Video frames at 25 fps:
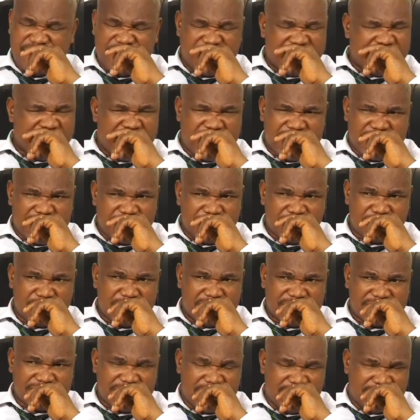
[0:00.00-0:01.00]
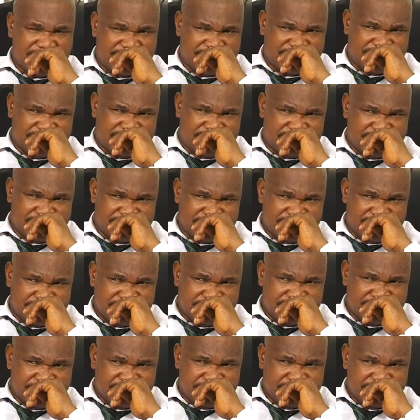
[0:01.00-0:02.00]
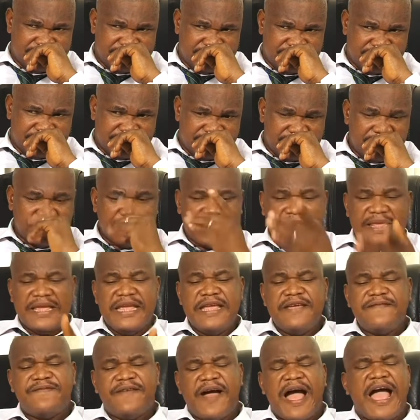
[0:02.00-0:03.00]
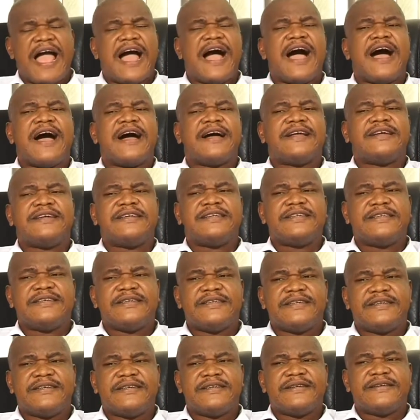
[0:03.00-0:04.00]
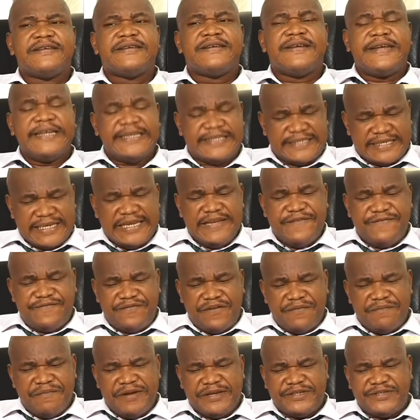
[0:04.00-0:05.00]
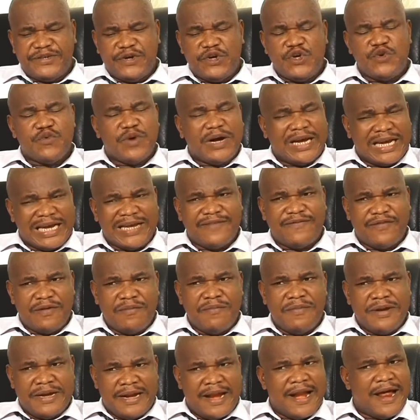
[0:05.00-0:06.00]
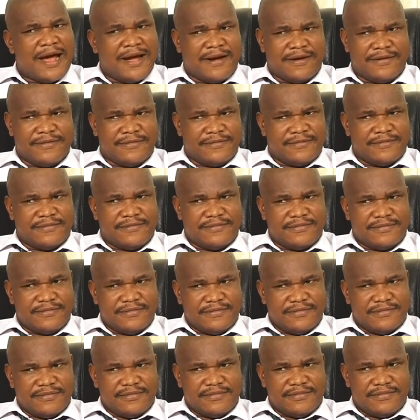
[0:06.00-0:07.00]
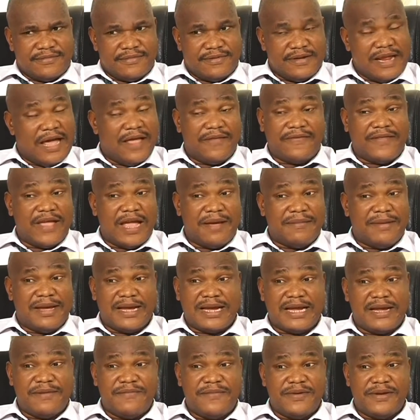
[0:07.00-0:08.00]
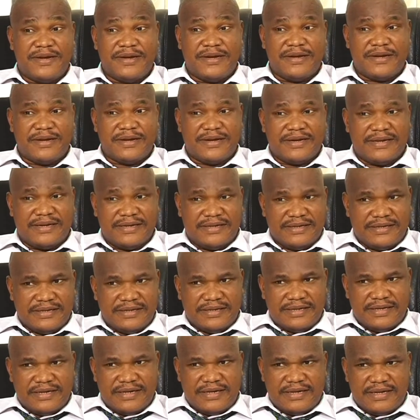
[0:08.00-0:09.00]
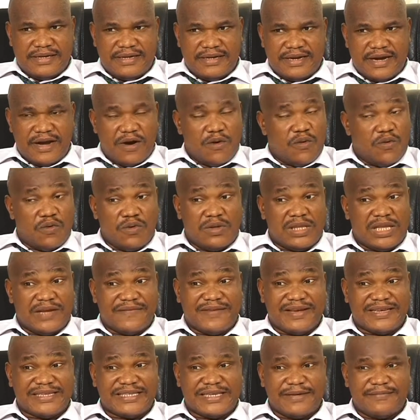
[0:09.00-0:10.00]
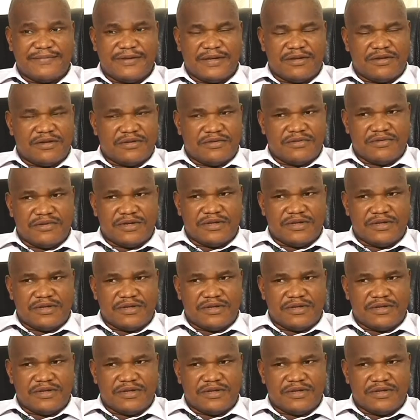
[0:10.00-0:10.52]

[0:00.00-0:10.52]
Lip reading: very angry with myself. If I had this information you are giving me now, that time I came here, I wouldn't have accepted to do